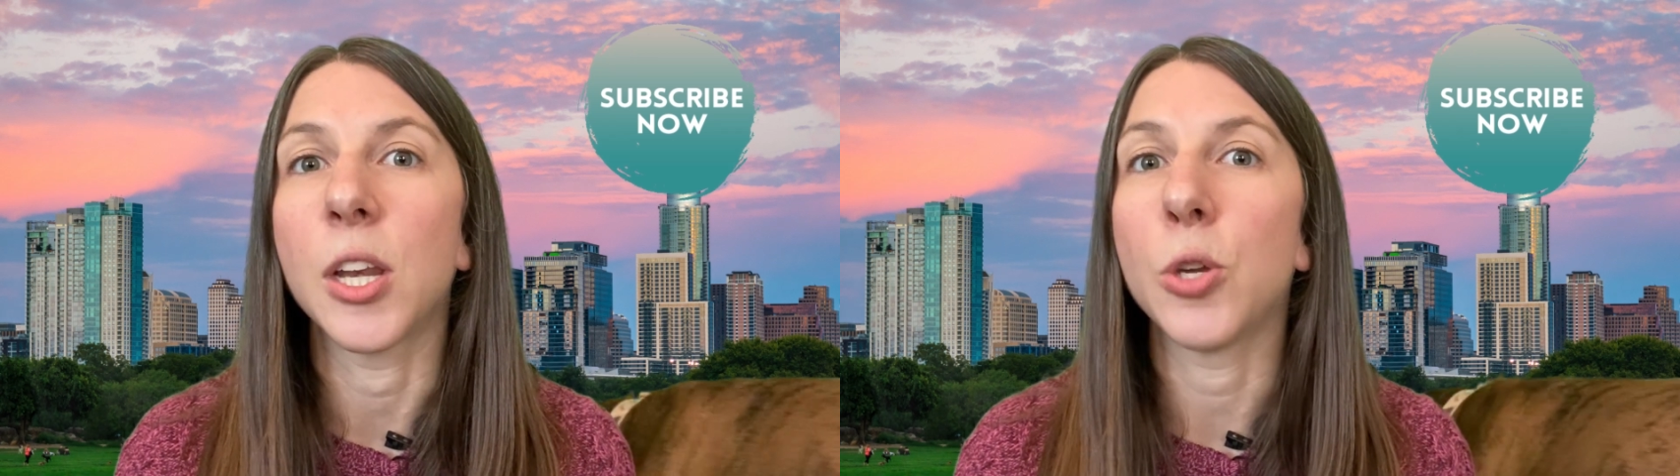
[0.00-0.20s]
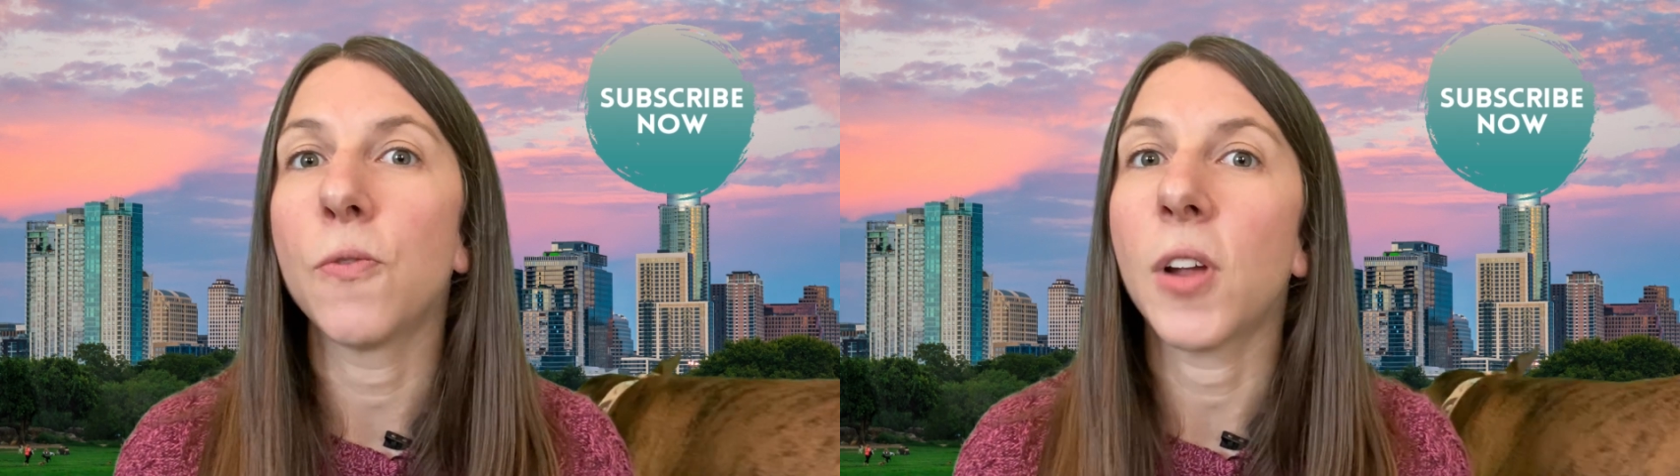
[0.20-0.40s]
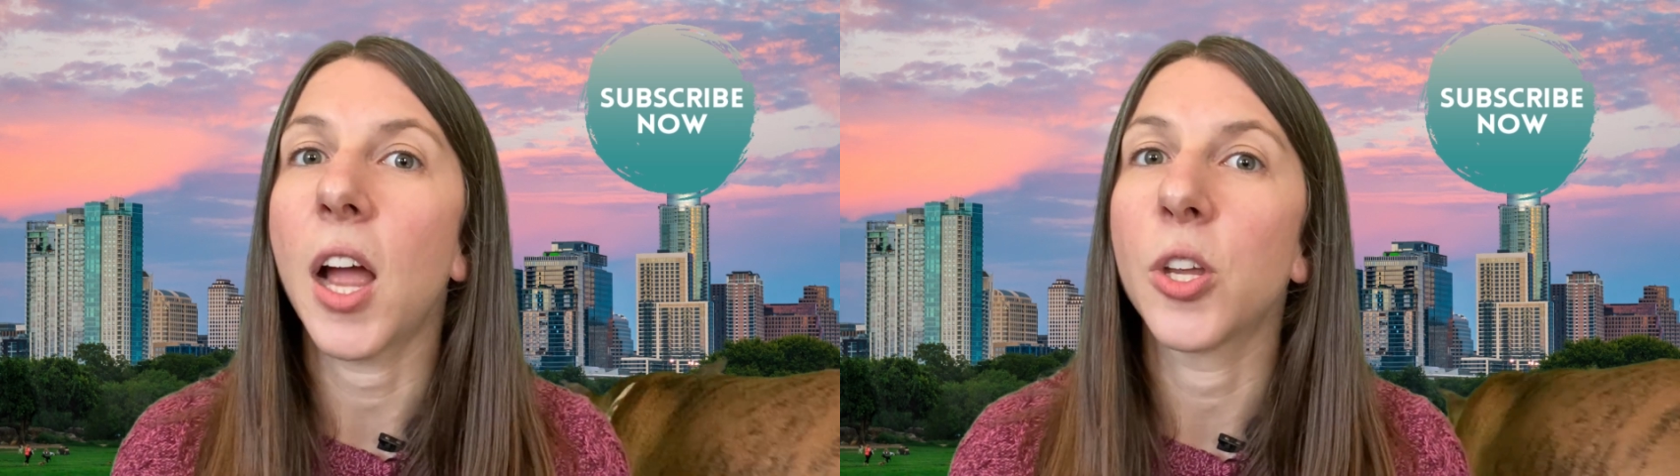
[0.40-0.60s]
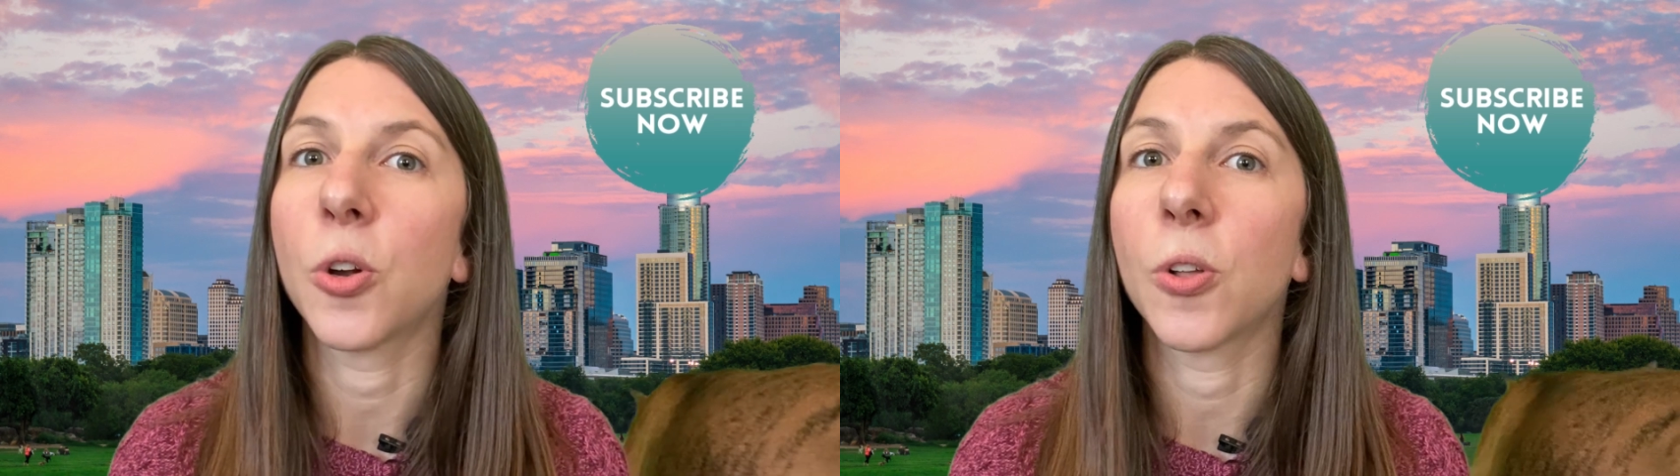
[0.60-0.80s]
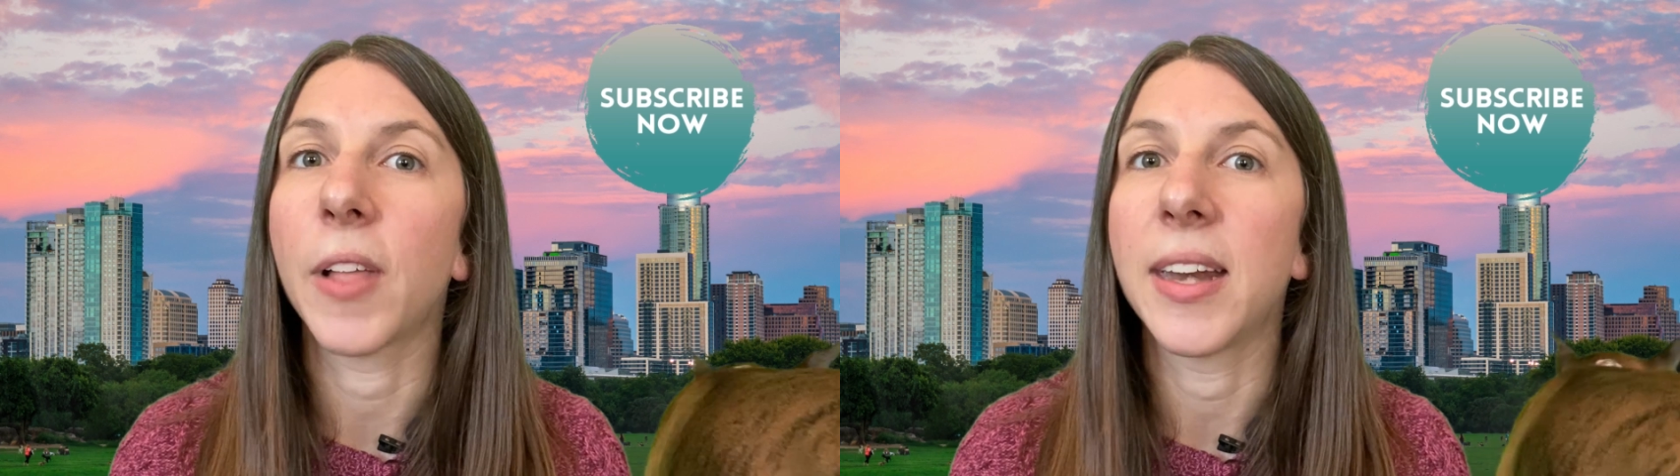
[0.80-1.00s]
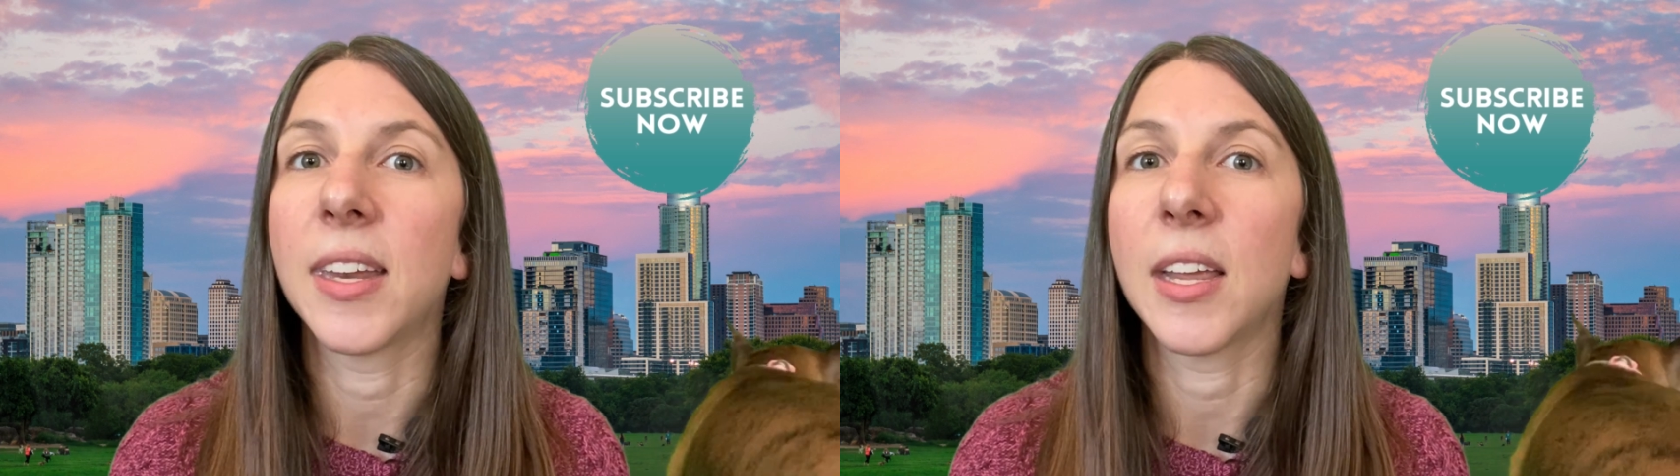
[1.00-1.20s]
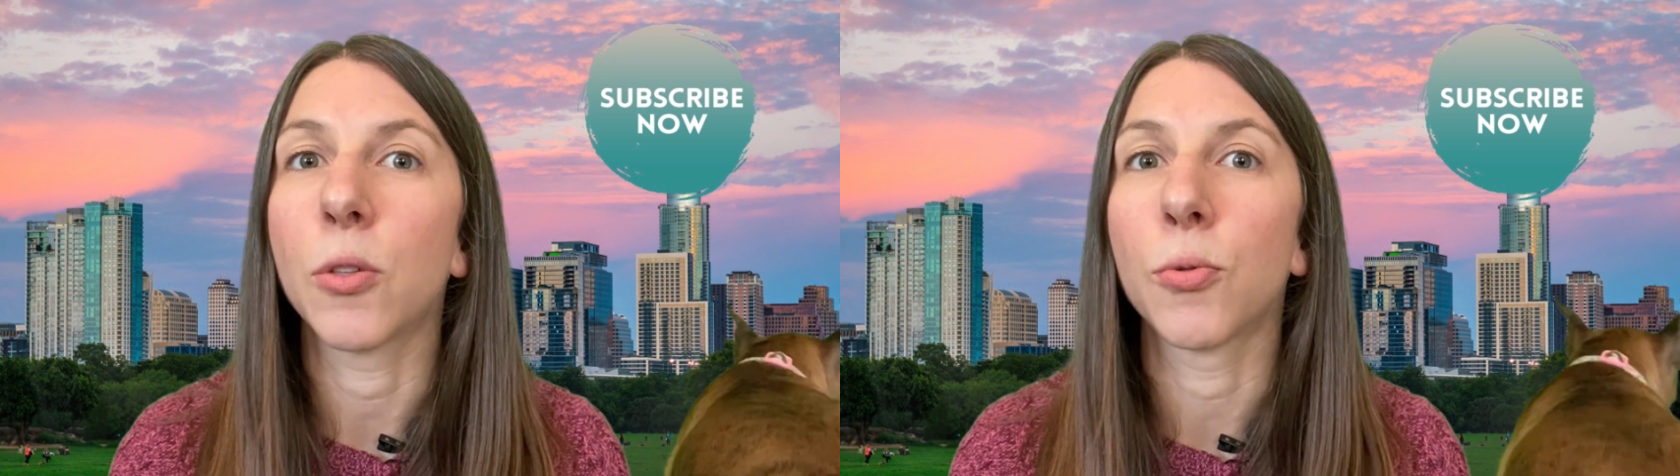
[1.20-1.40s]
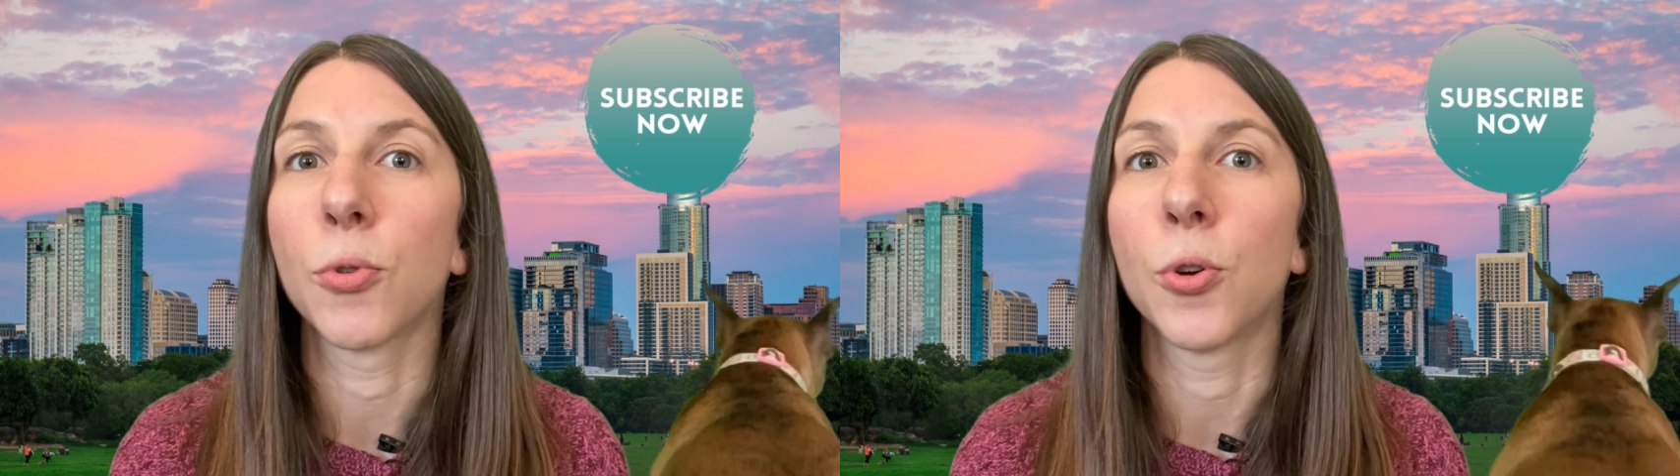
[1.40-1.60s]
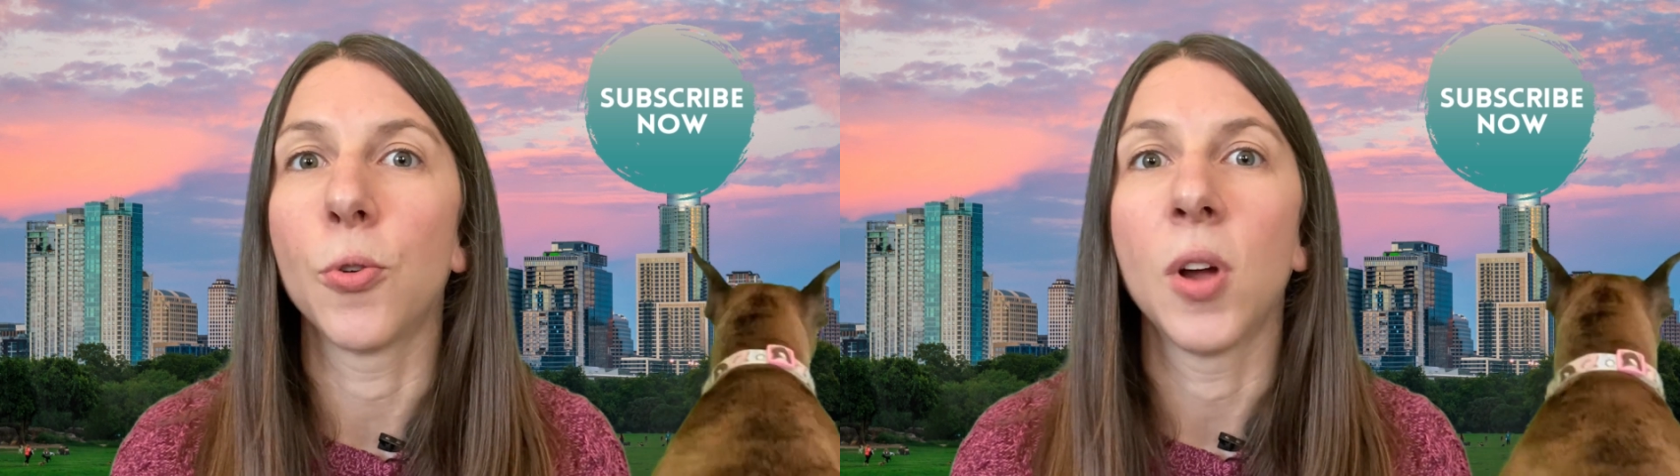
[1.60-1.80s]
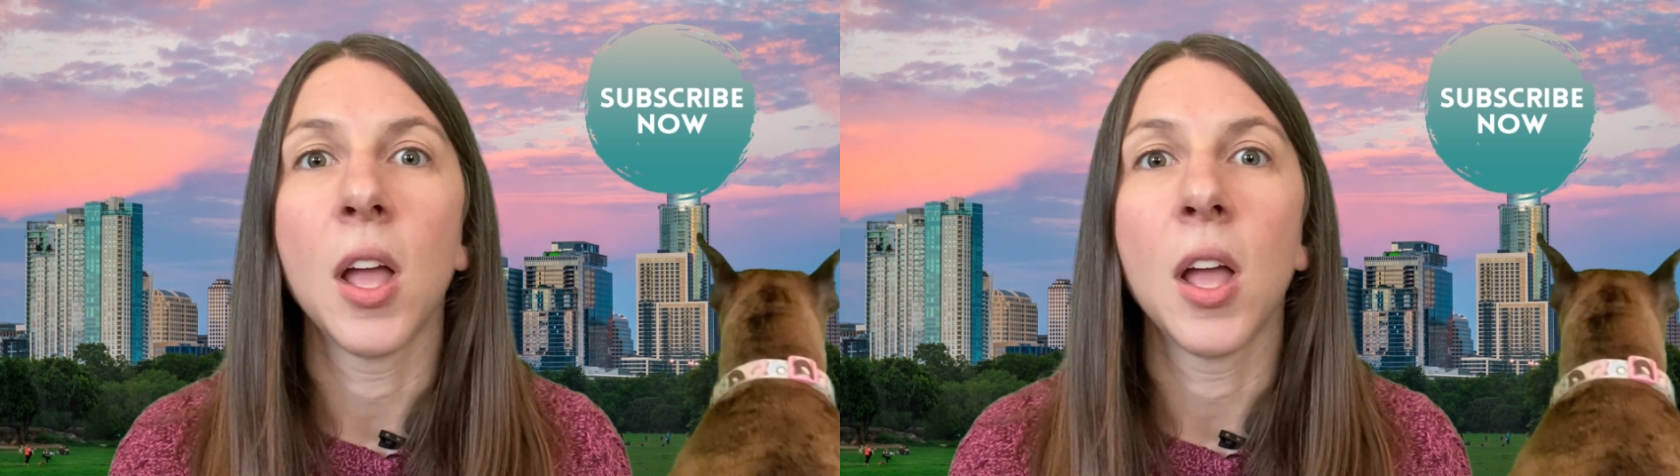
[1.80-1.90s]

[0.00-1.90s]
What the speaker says: and you've got your lending through